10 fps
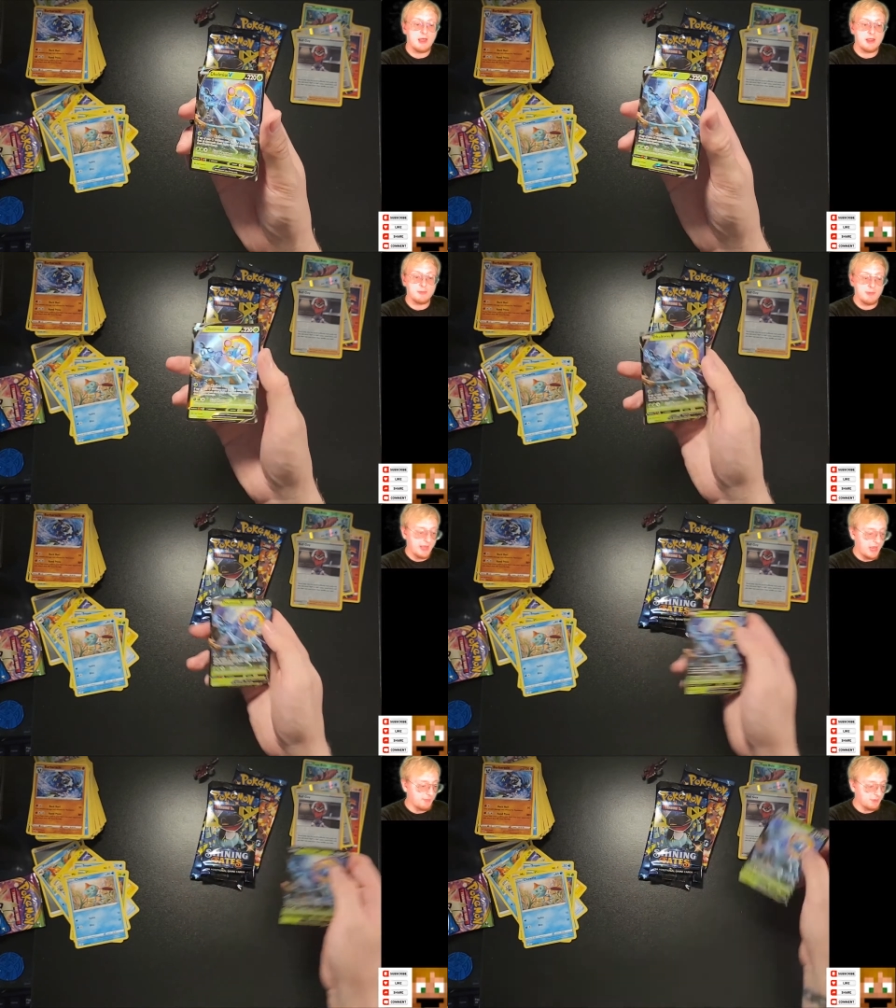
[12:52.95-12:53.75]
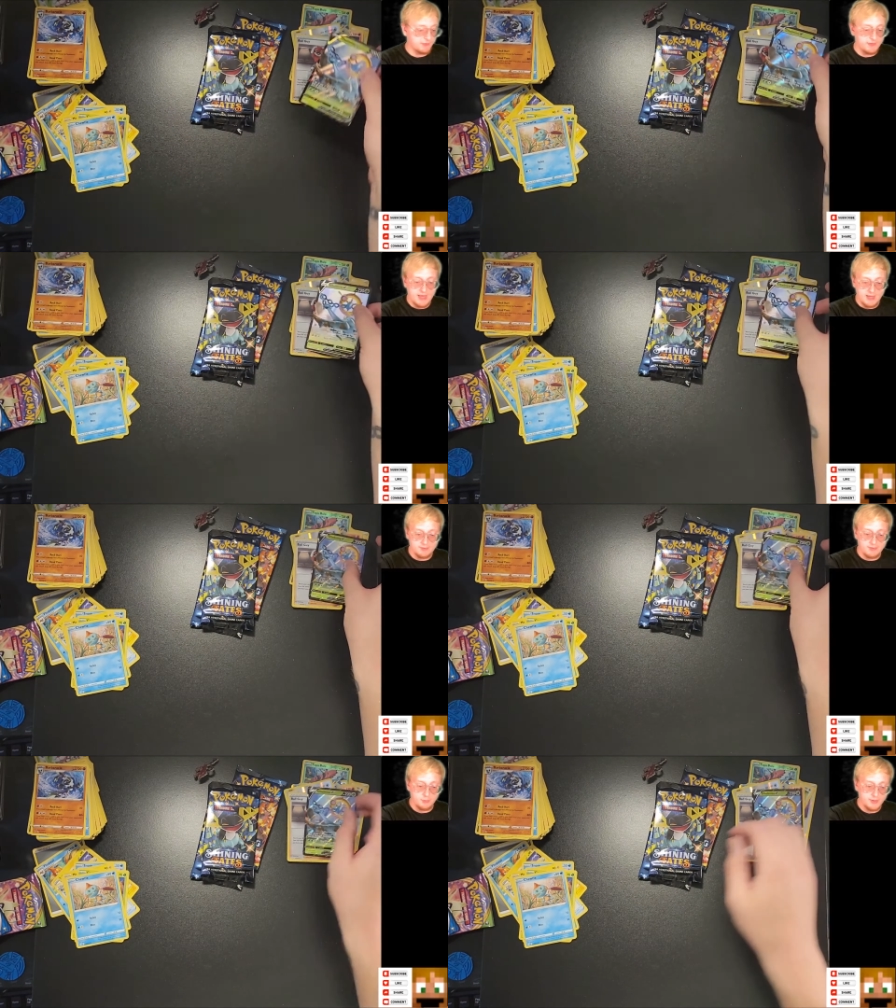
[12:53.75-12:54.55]
I'm happy with
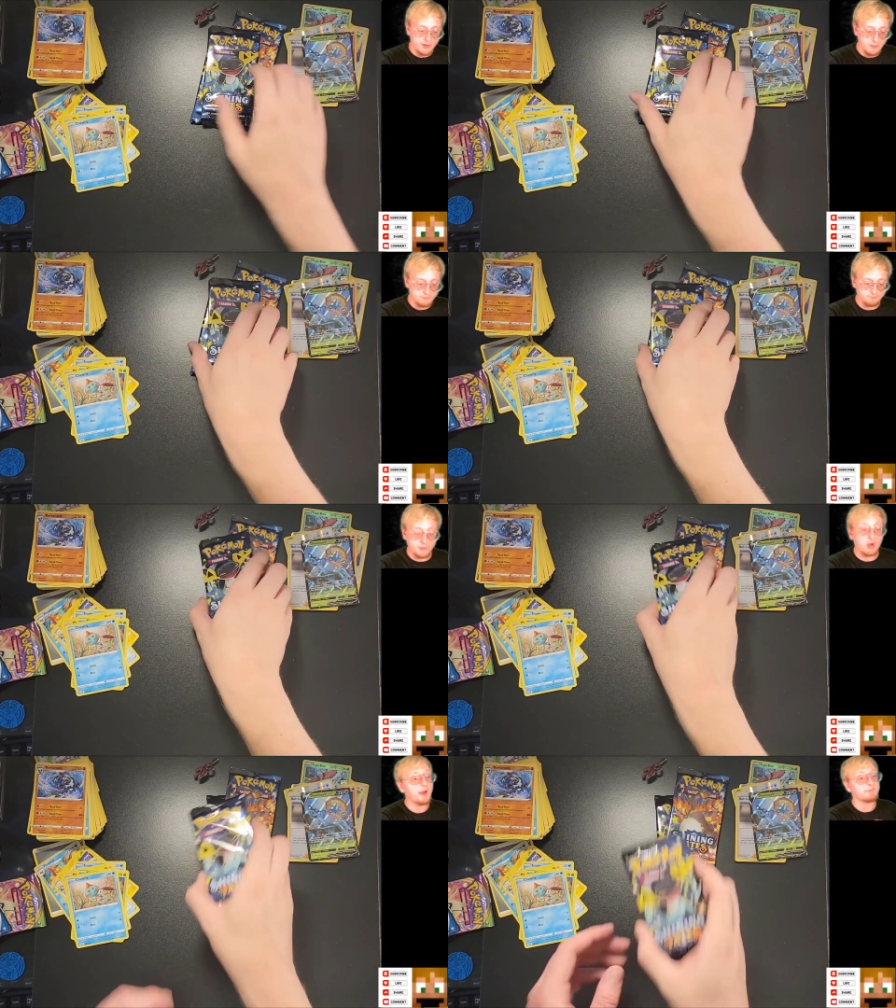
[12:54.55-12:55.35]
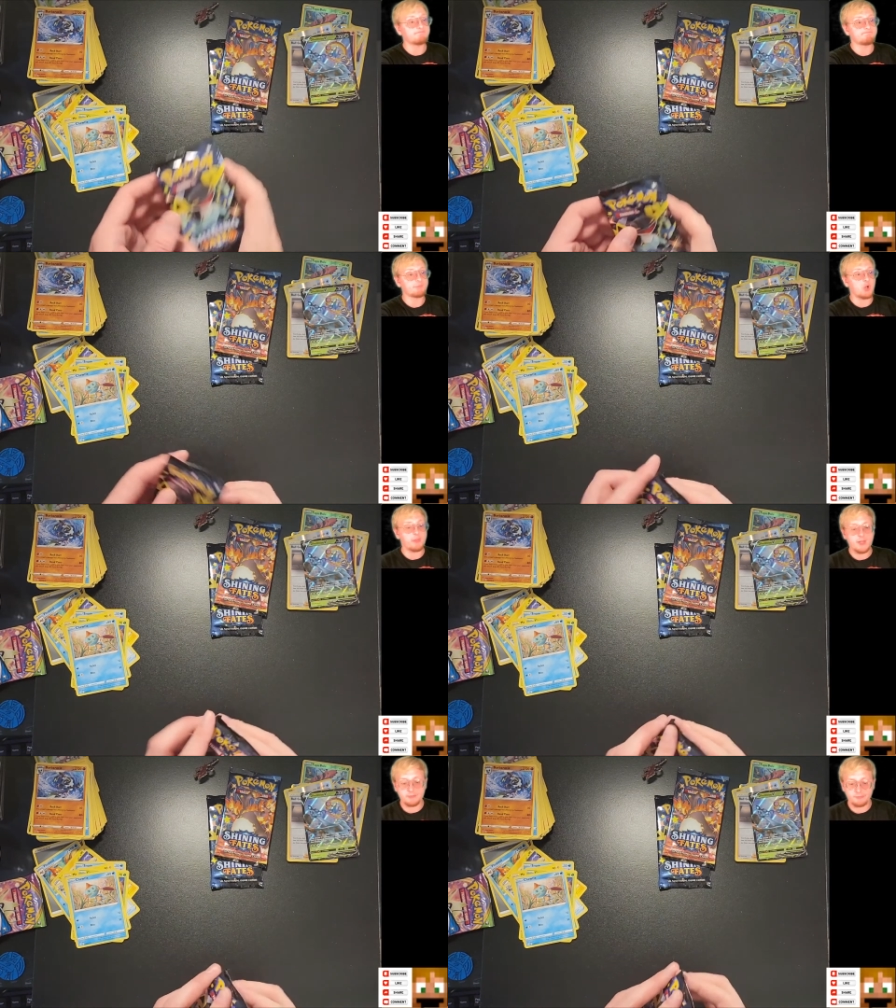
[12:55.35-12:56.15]
that. There we go. All right, on
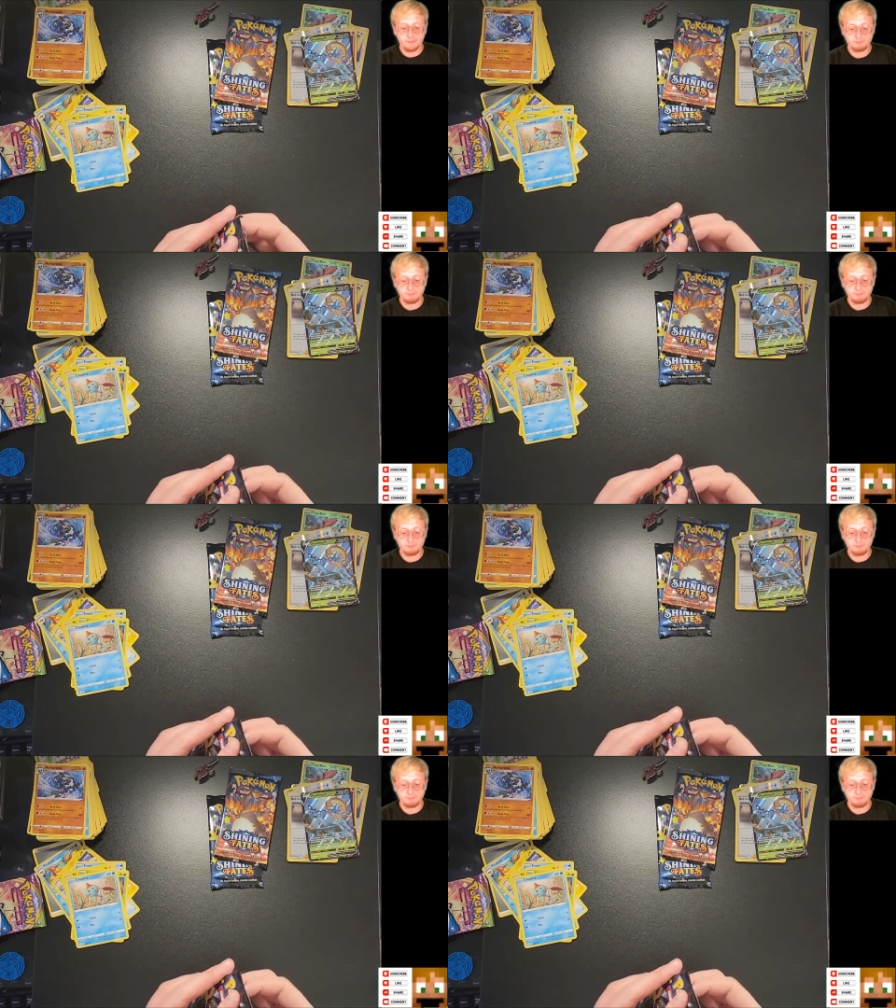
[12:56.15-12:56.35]
to the next.